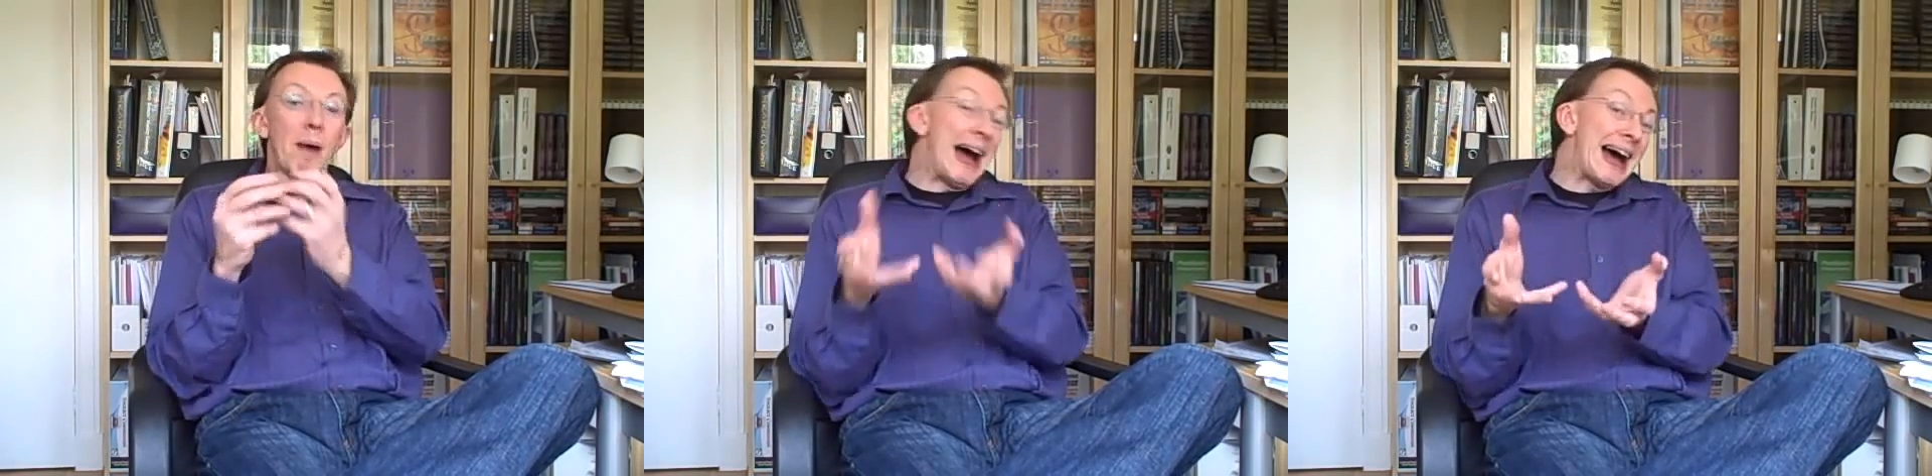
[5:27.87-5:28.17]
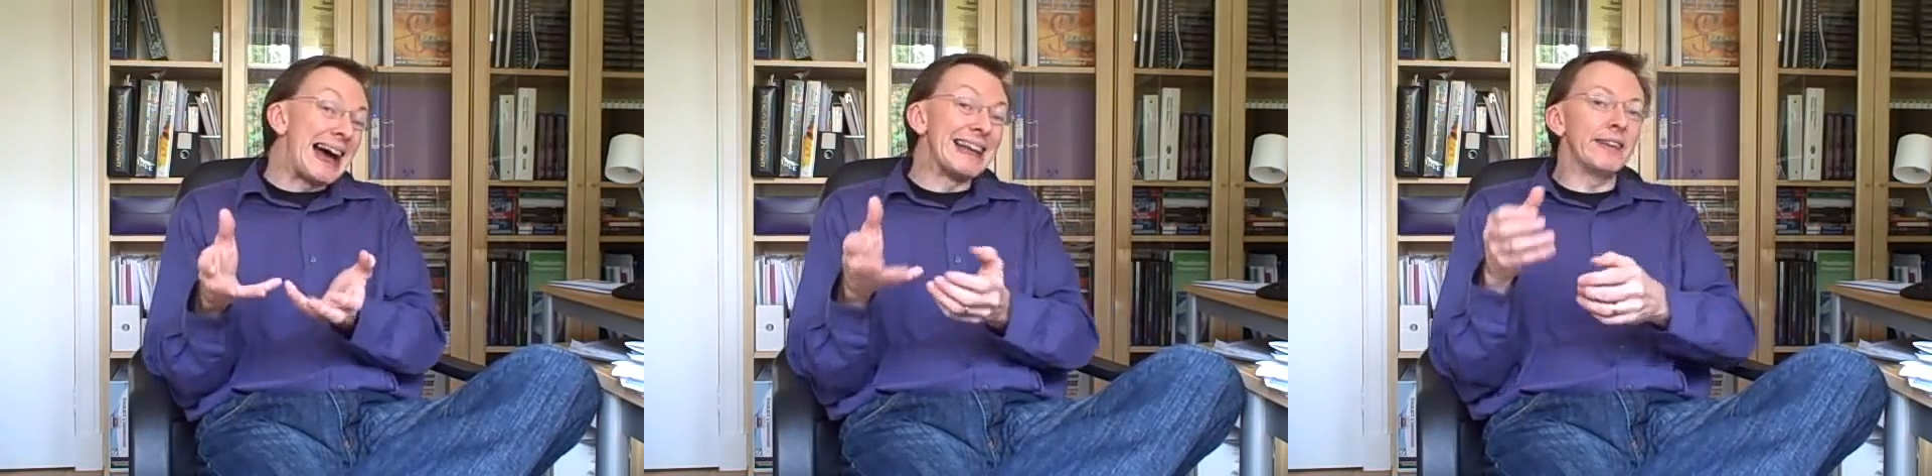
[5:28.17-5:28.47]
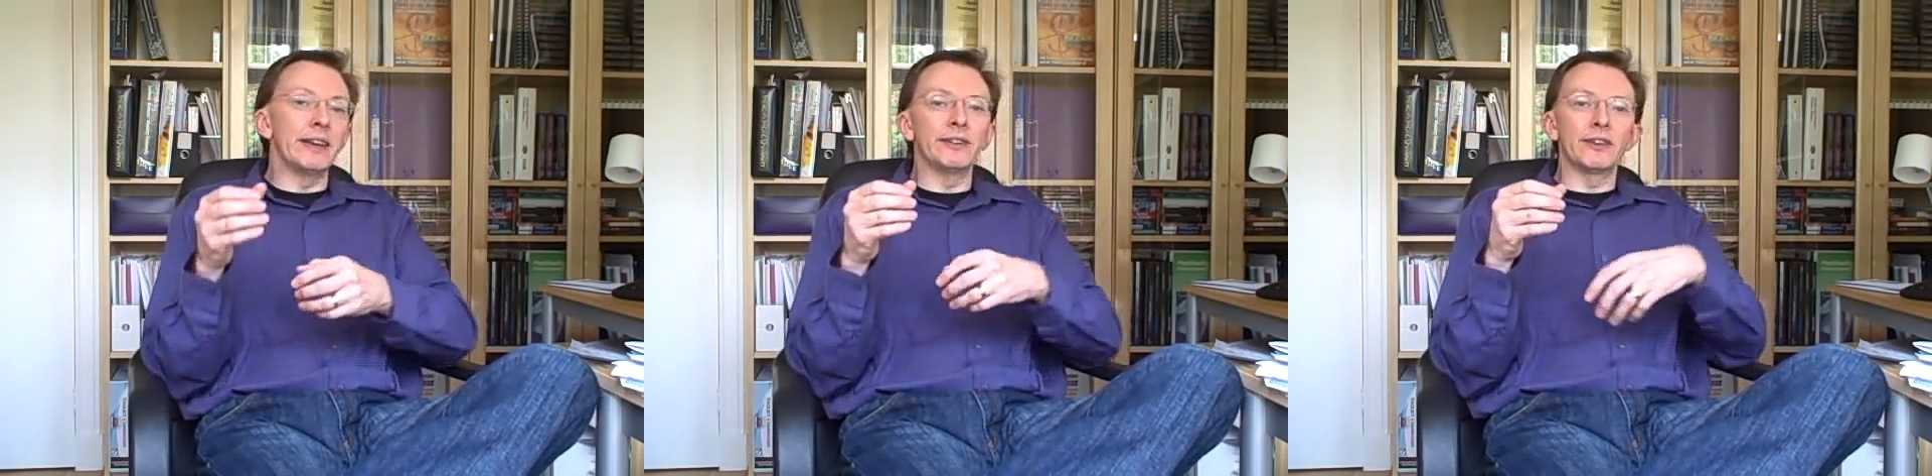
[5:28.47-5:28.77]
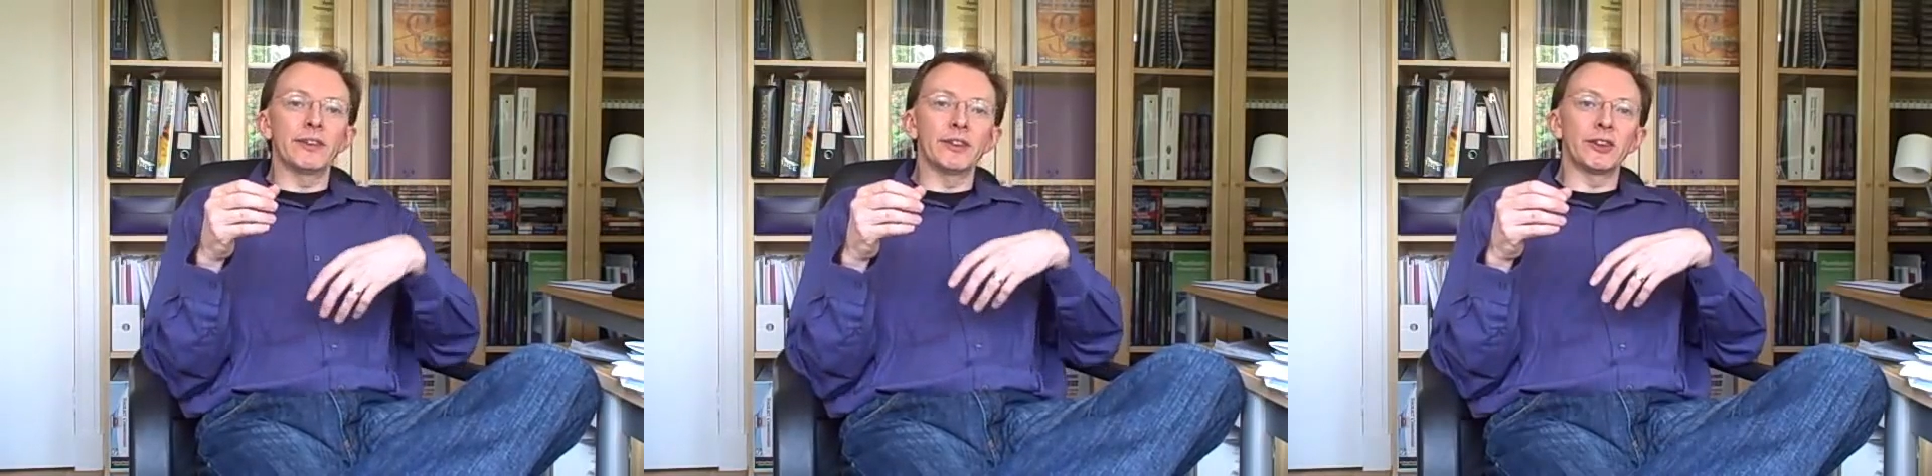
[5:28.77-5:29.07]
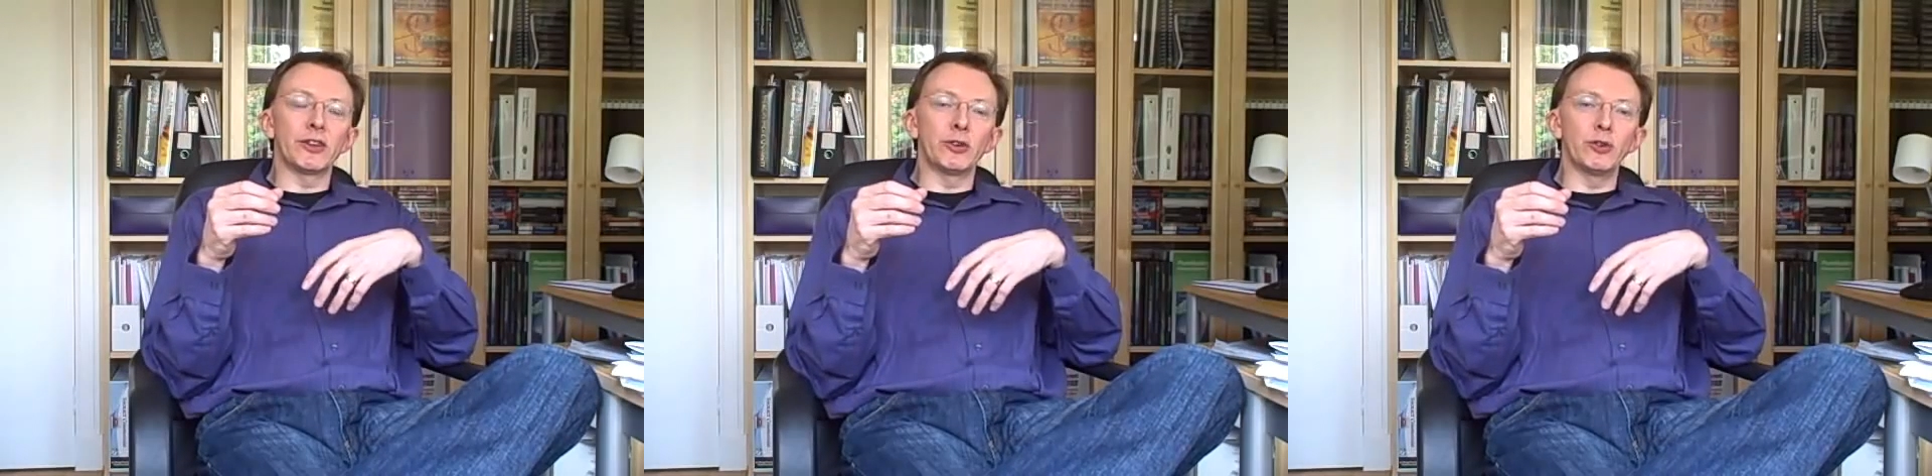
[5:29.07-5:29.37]
Bad in that
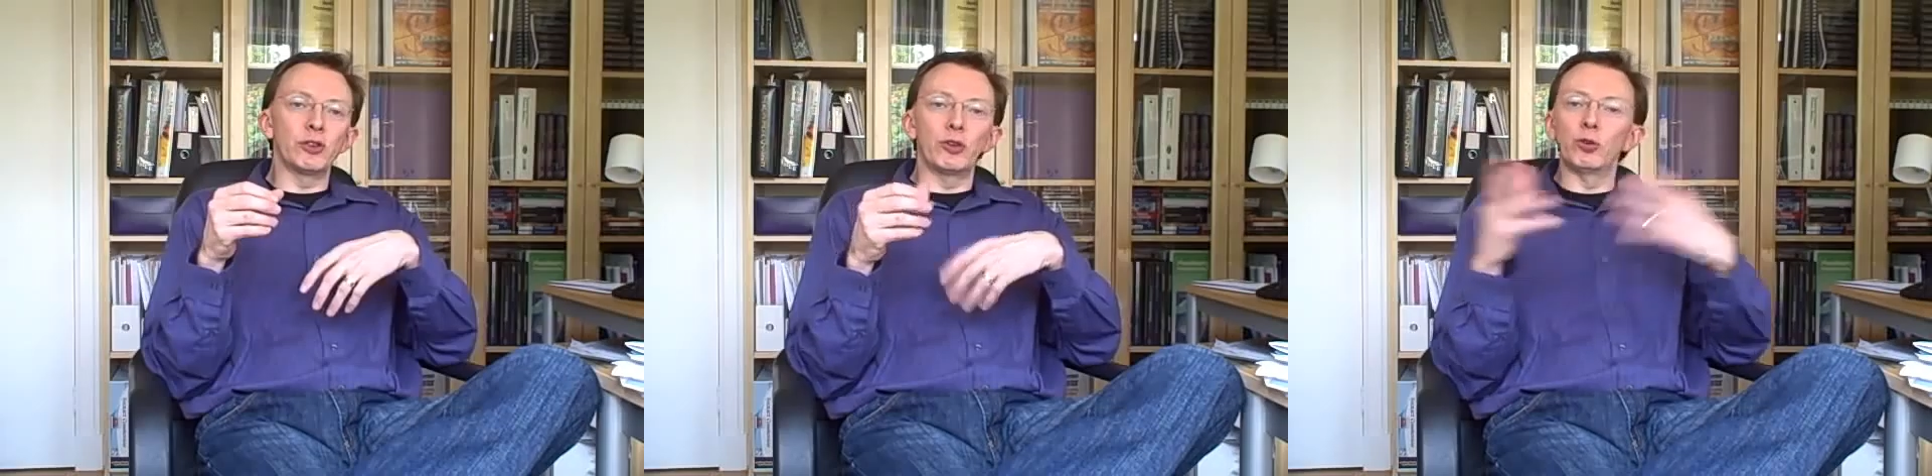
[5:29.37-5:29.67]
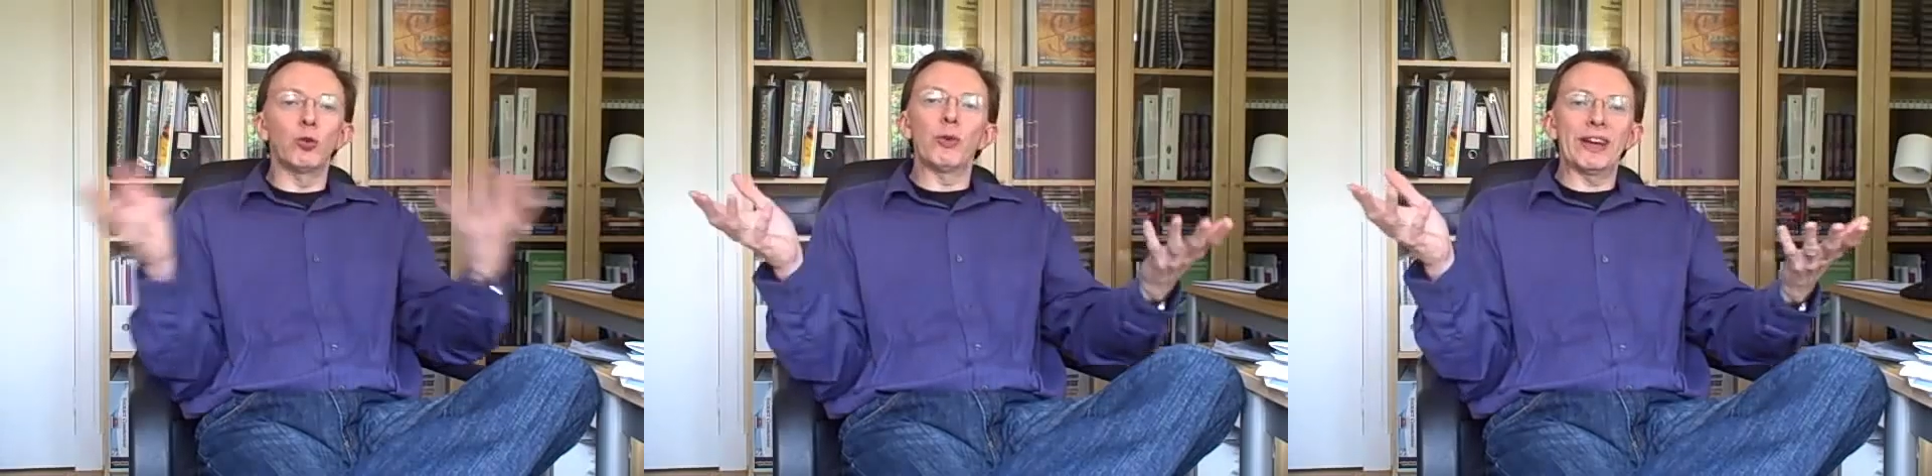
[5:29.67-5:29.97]
there's usually no